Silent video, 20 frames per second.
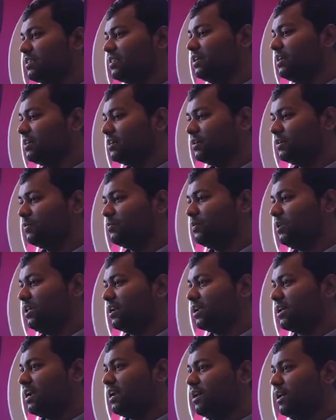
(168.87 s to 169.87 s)
Here we
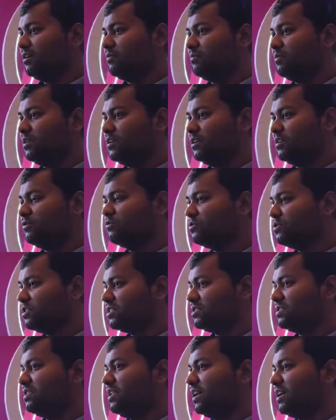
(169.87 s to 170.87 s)
have
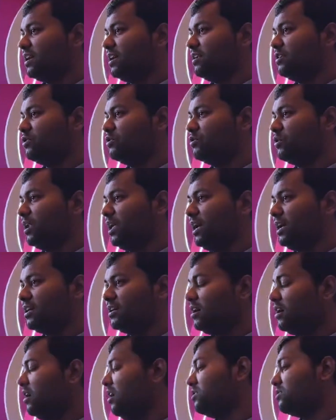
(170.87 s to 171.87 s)
users, they can do like
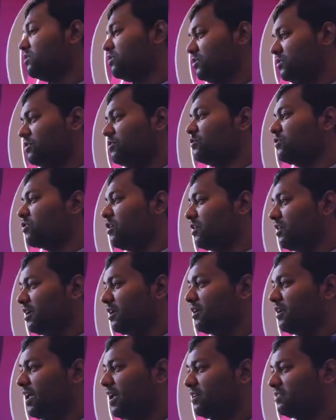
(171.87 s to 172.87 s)
also do
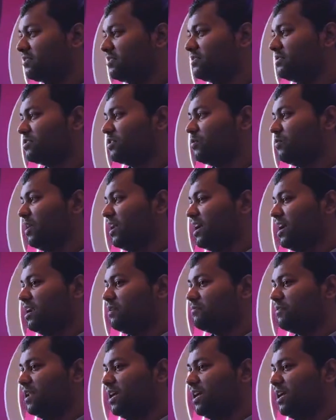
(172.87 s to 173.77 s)
content creation, so we kind of